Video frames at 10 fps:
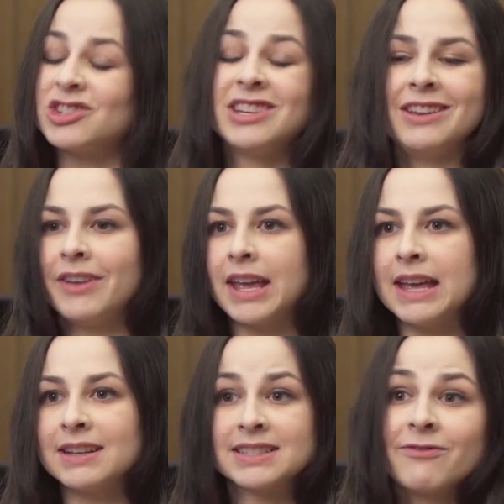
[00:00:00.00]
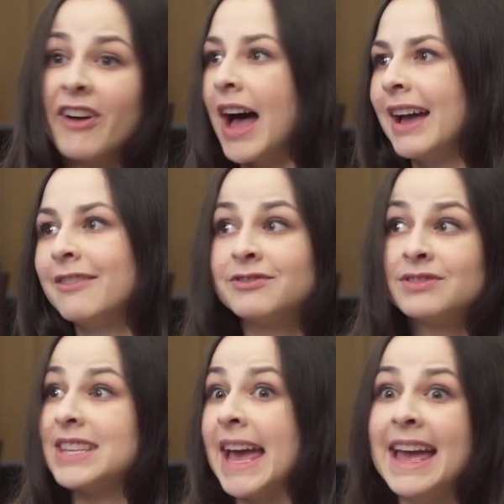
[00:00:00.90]
achieving it 5,
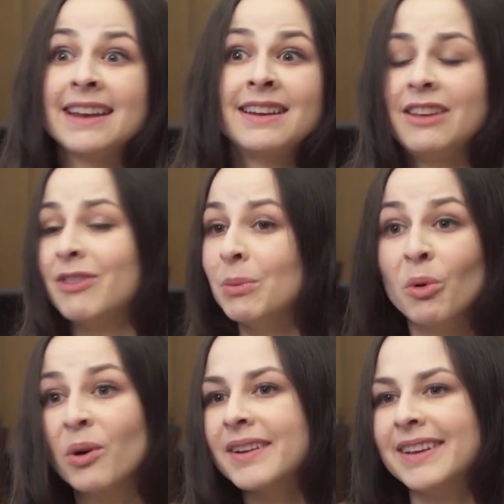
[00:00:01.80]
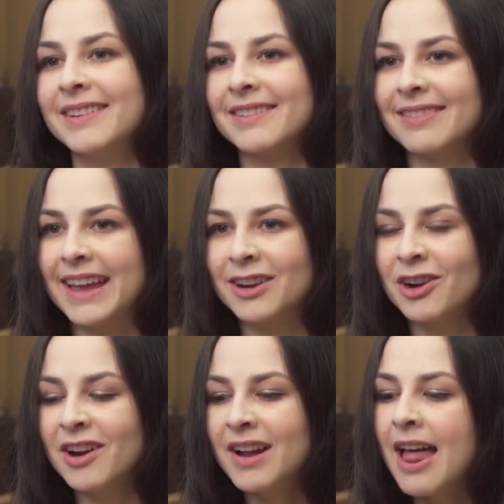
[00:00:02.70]
10, even more years
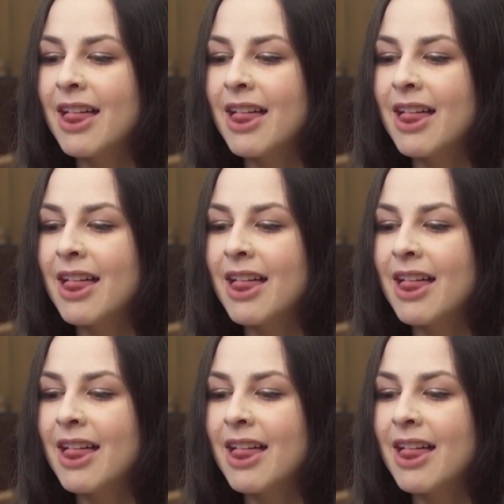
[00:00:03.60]
later,